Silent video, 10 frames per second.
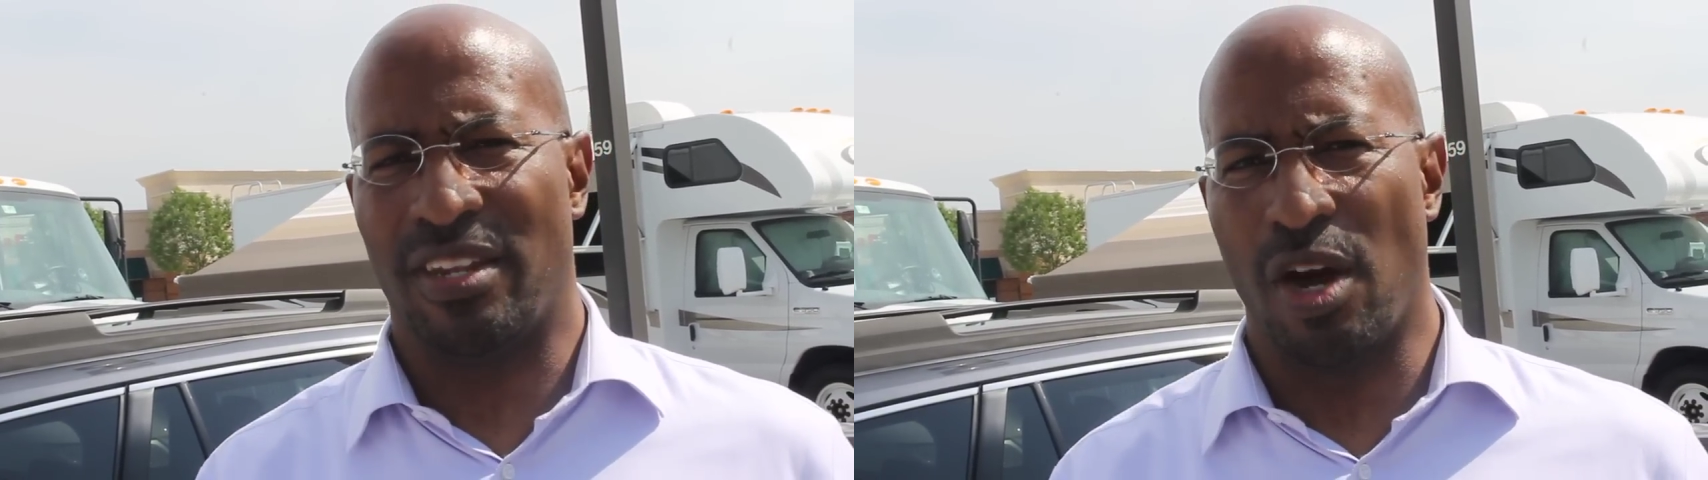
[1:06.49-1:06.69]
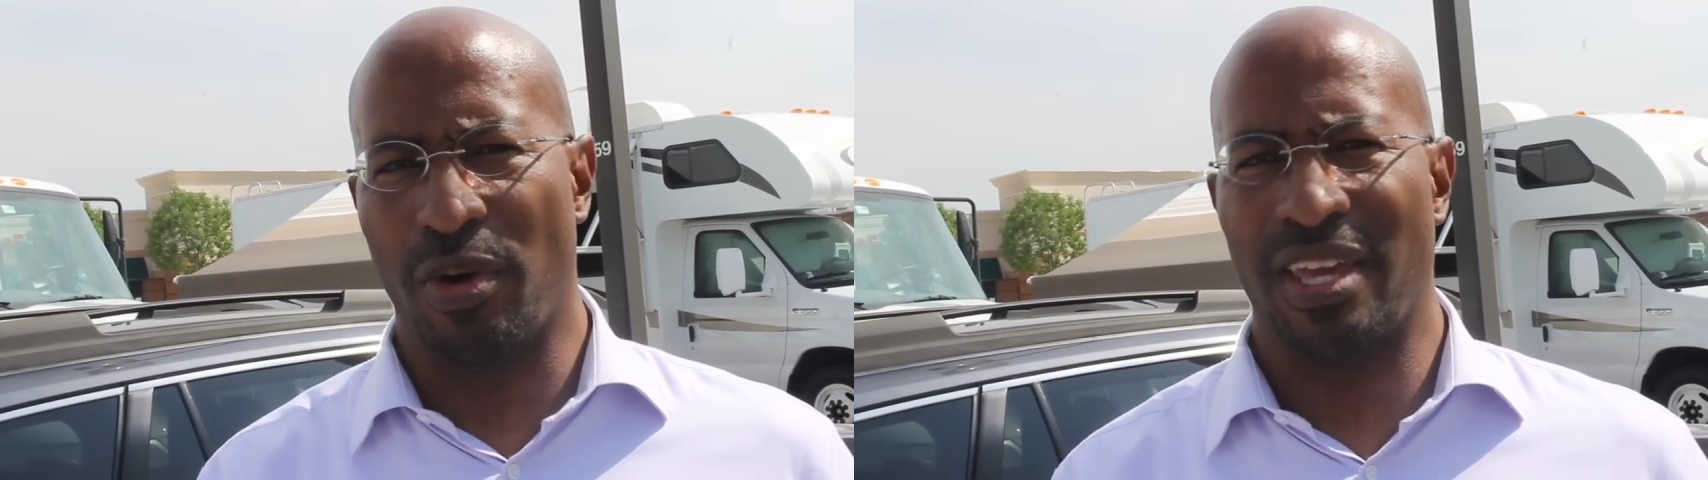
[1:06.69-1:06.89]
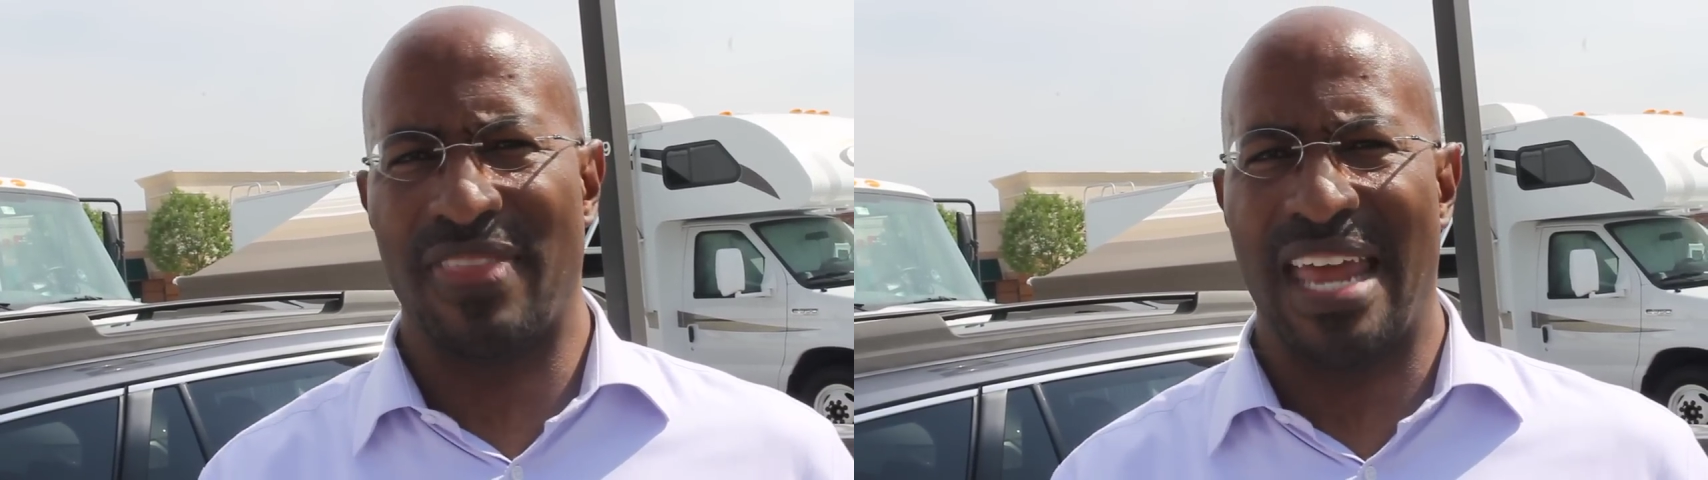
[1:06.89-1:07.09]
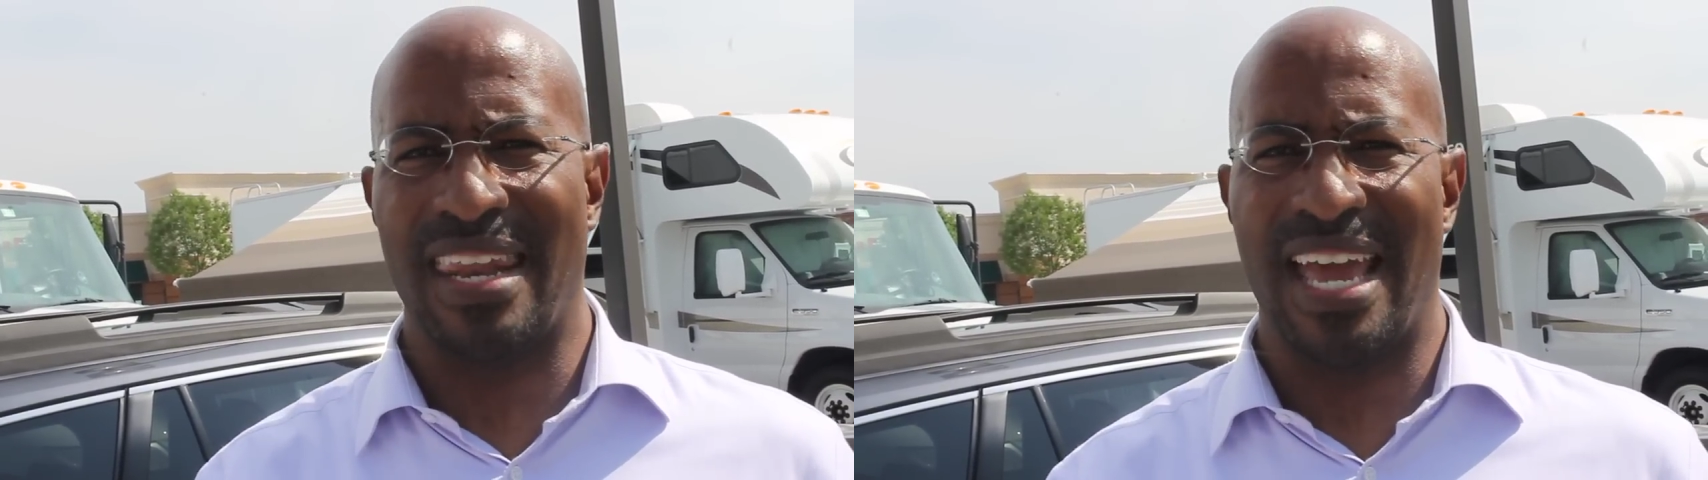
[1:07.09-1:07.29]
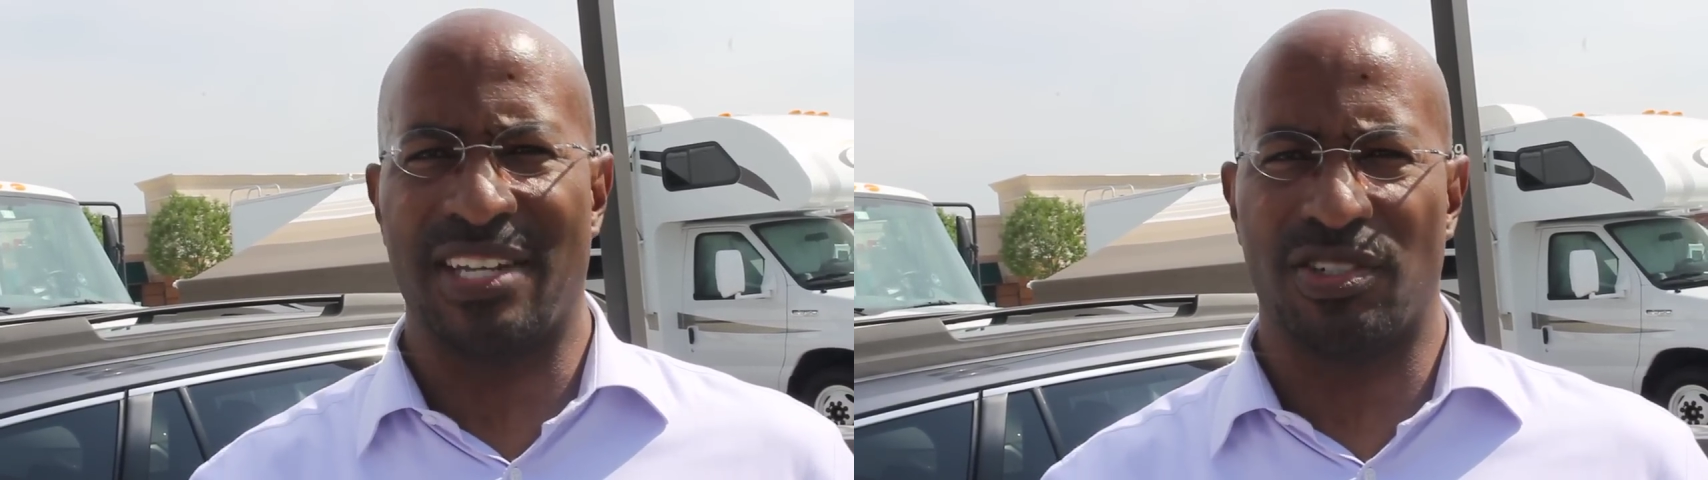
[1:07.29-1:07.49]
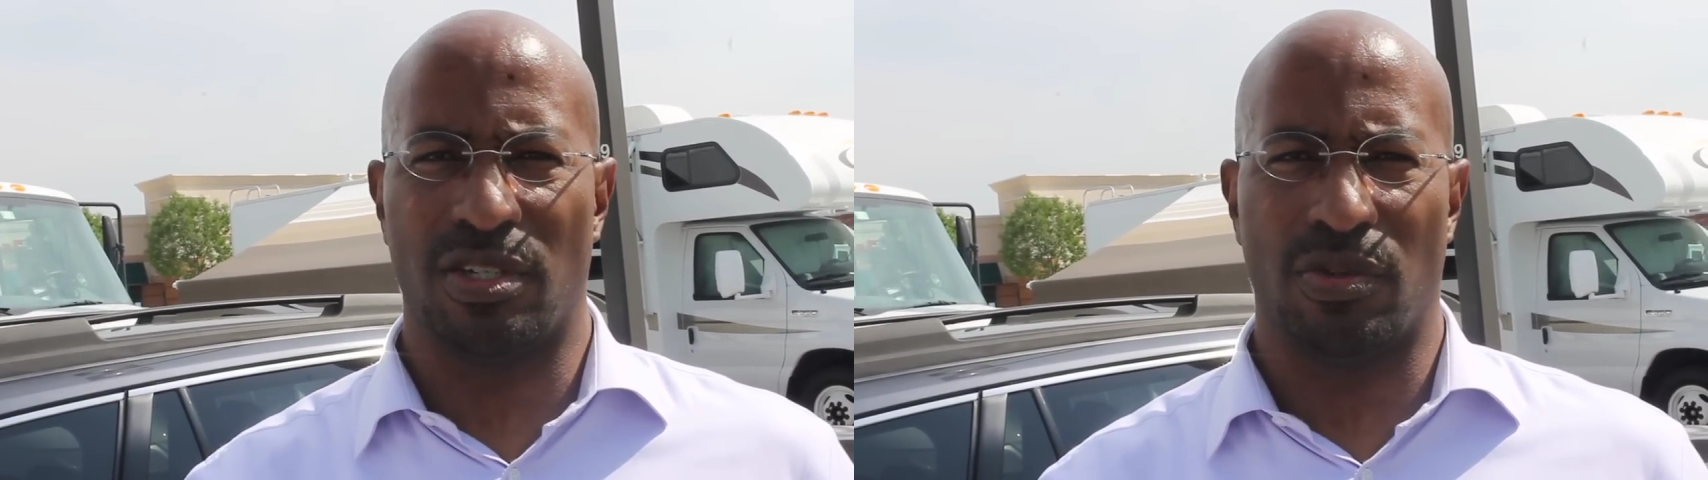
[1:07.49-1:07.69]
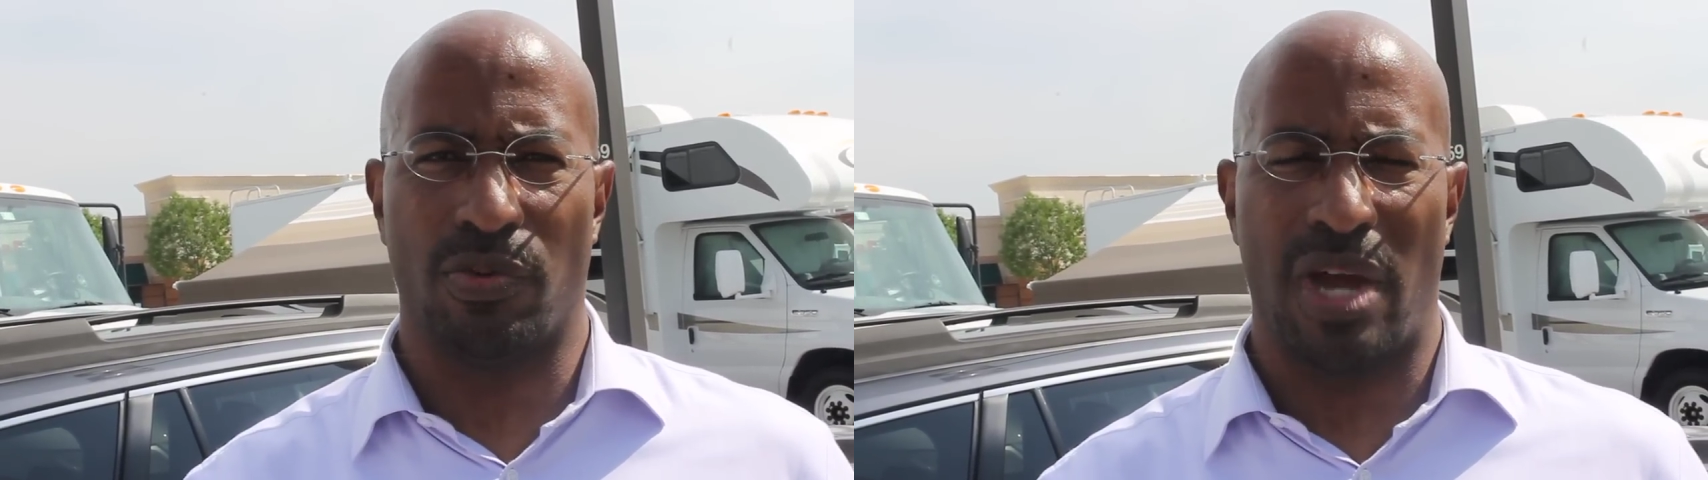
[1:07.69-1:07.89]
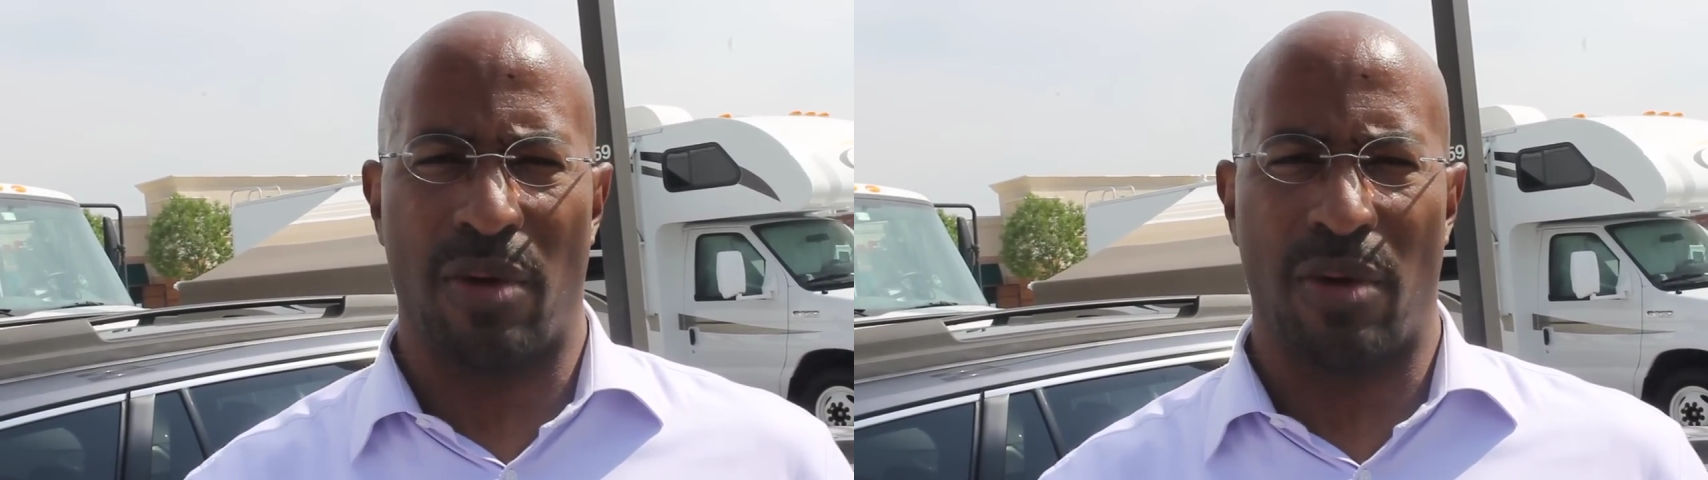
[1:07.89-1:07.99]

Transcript: don't get that national